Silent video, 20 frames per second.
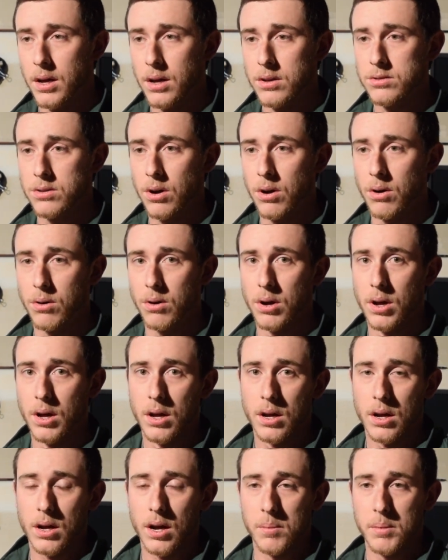So
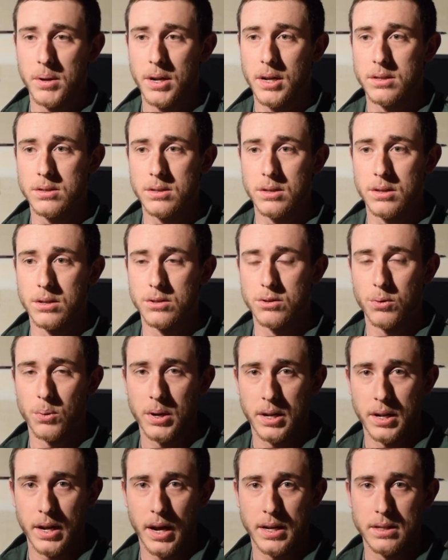coming into the
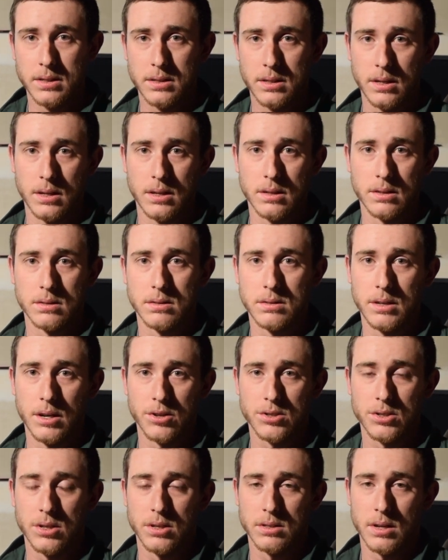2019
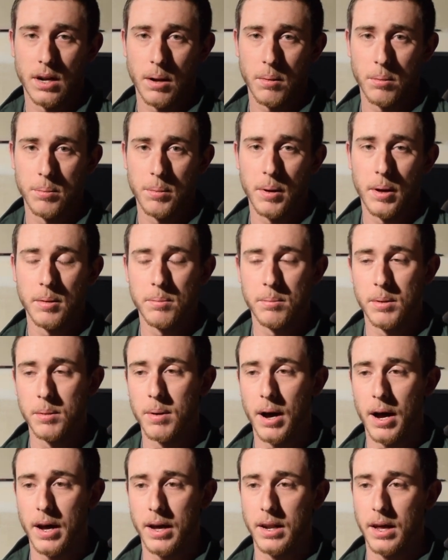deer season, I would be
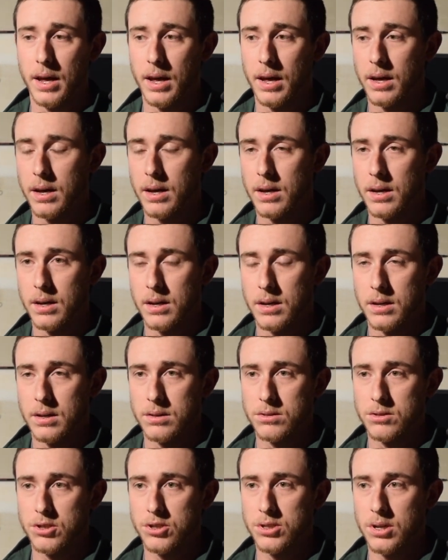buying
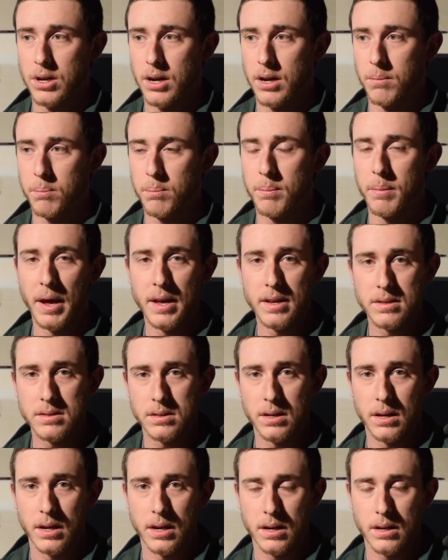just a
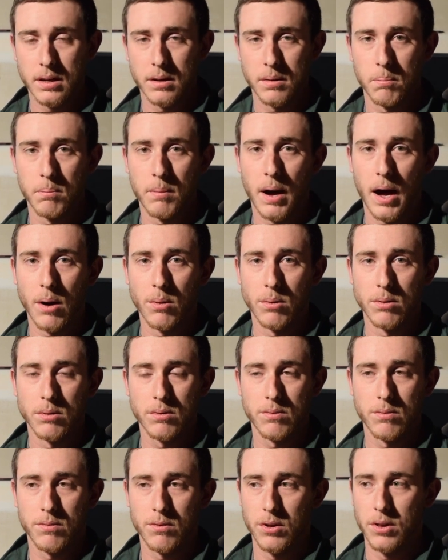basic mount
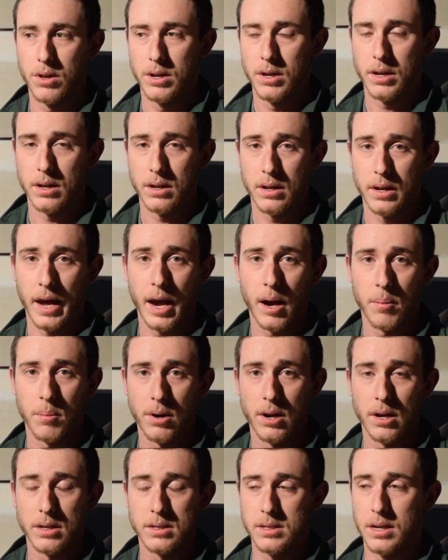for the
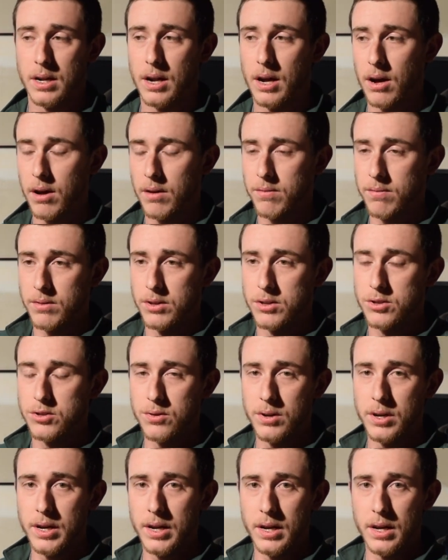camera to sit off the
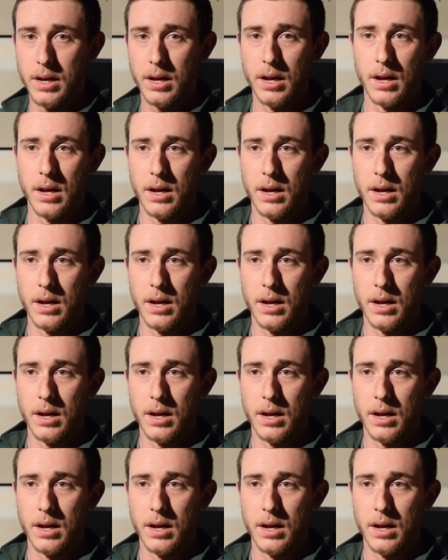tree